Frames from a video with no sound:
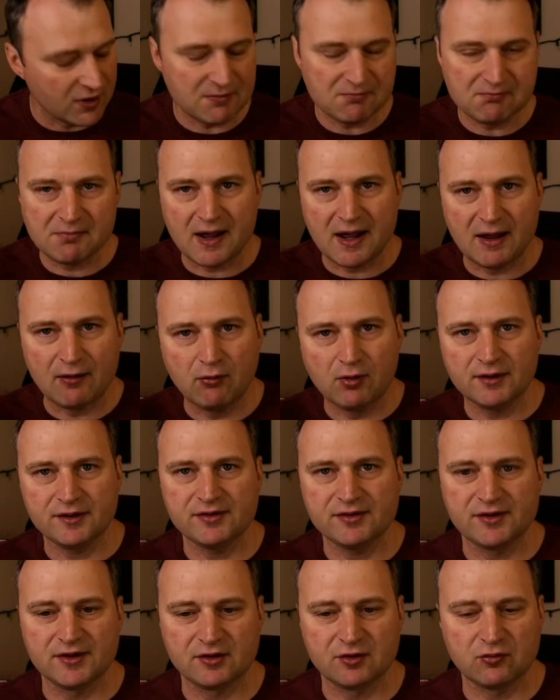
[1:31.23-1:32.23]
written by one
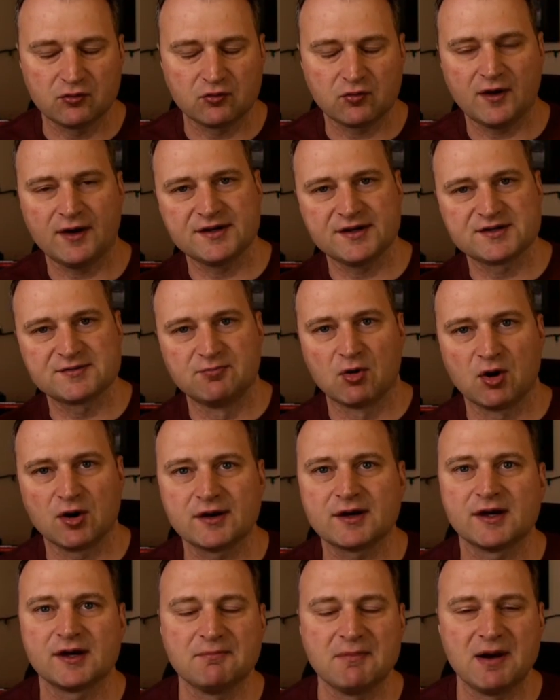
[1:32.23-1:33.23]
of the greatest
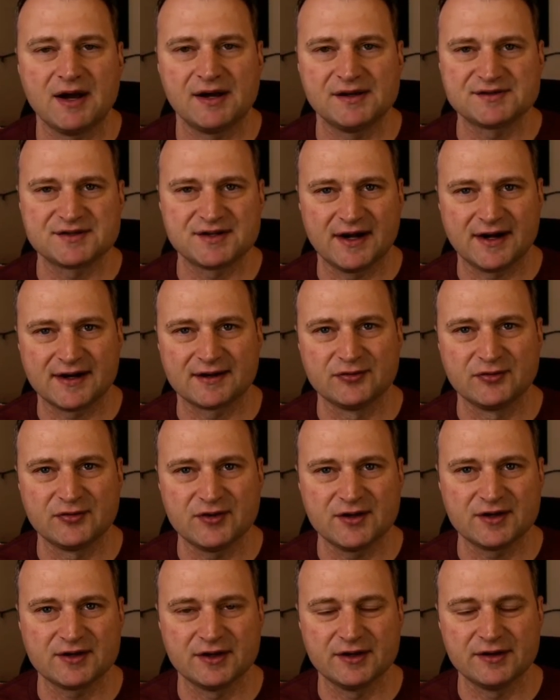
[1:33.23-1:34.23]
marketing minds that I can
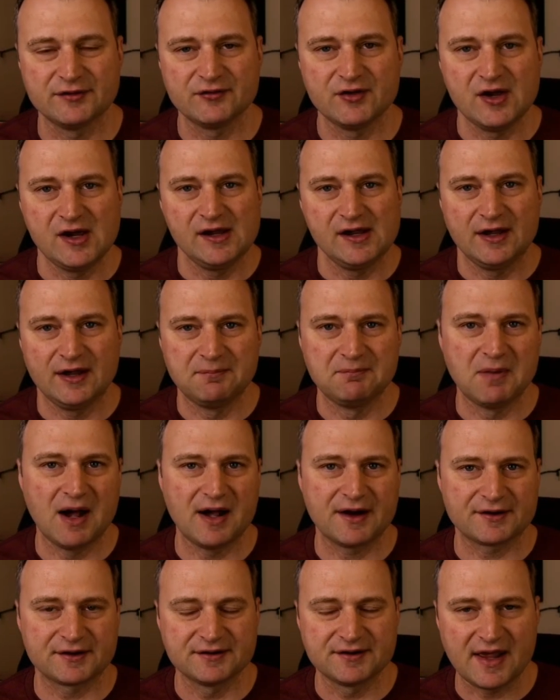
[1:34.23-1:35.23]
think of in
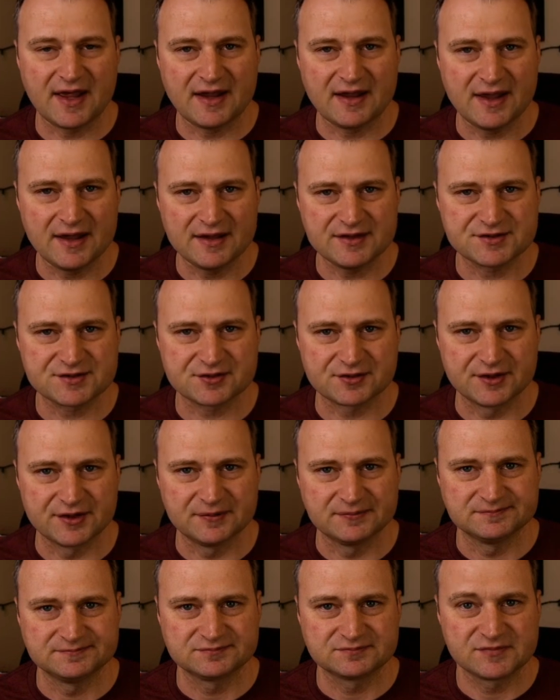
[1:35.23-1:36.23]
modern day history.
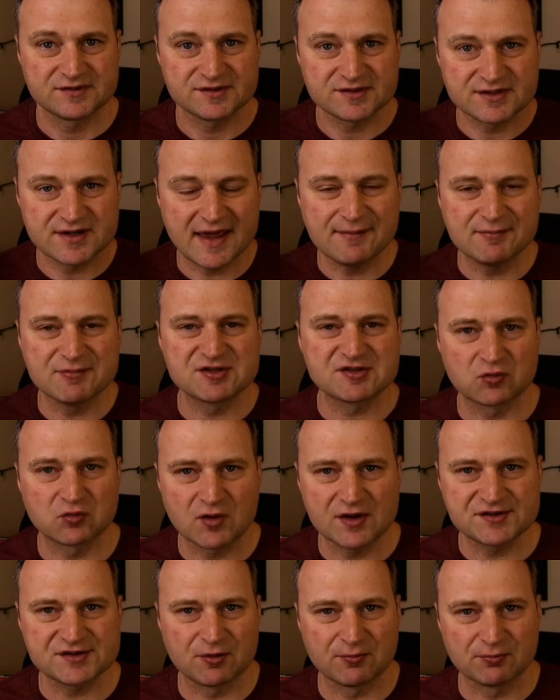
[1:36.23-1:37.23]
His name is
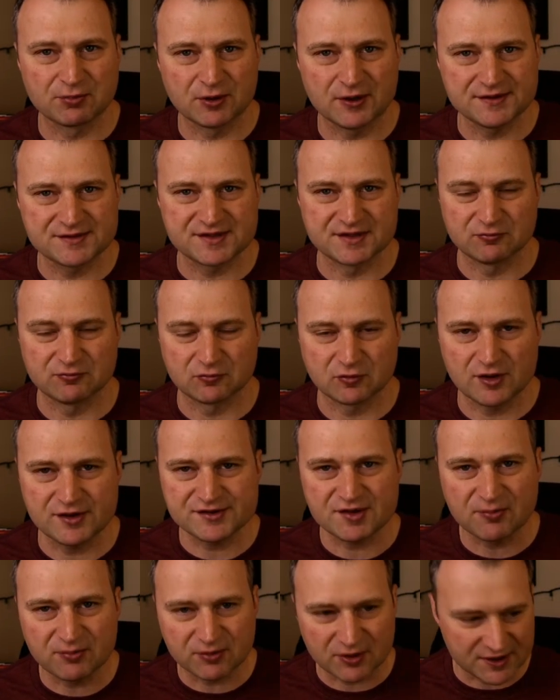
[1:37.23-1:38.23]
Russell Brunson.
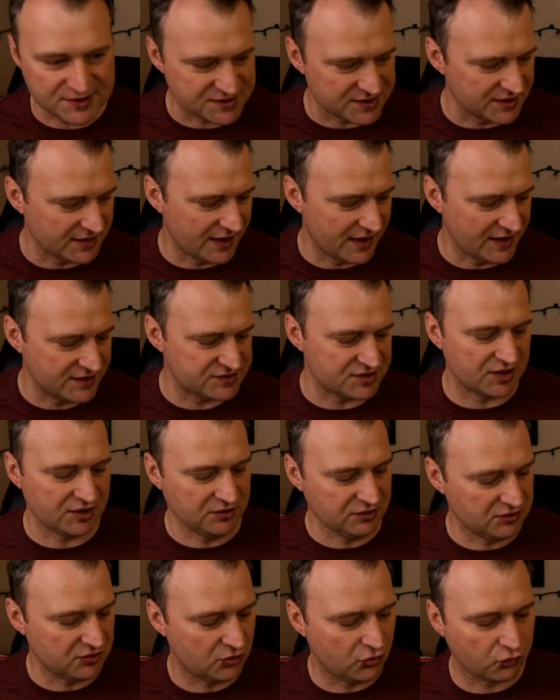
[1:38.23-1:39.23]
Russell Brunson is
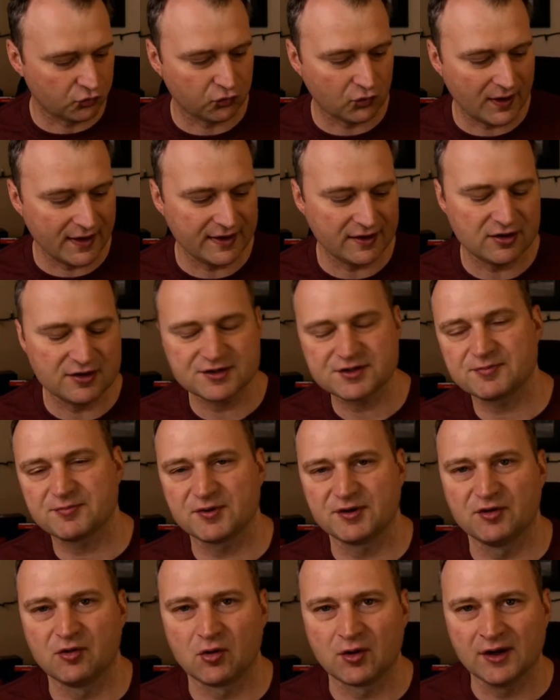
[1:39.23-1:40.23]
a great
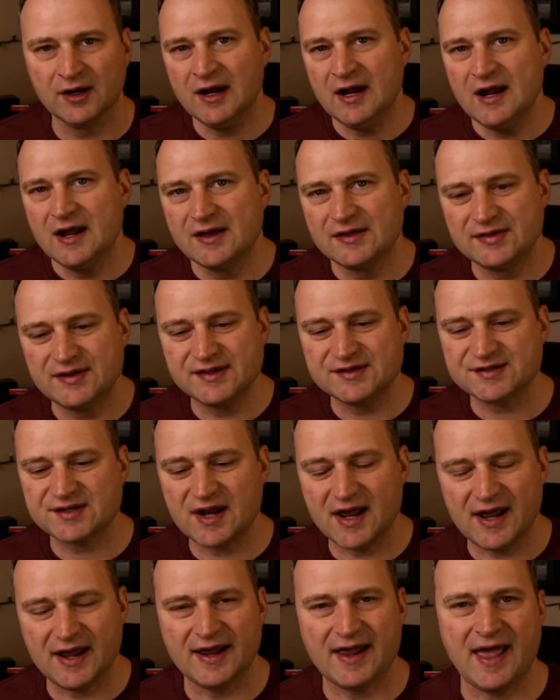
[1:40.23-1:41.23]
entrepreneur. This
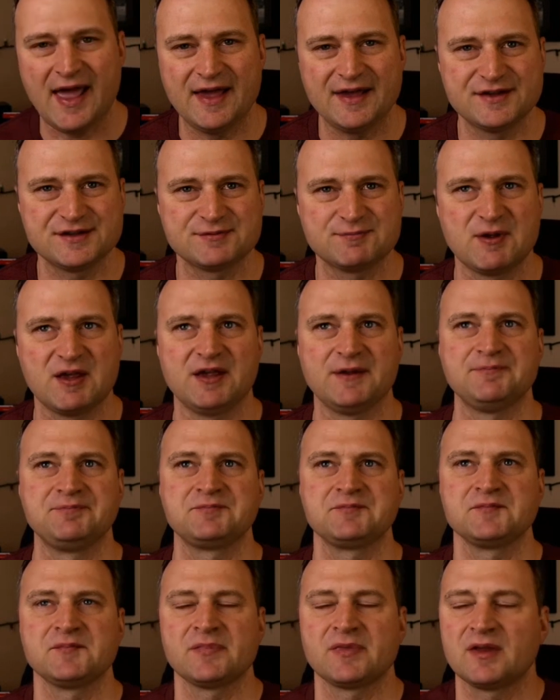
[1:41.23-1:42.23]
guy has been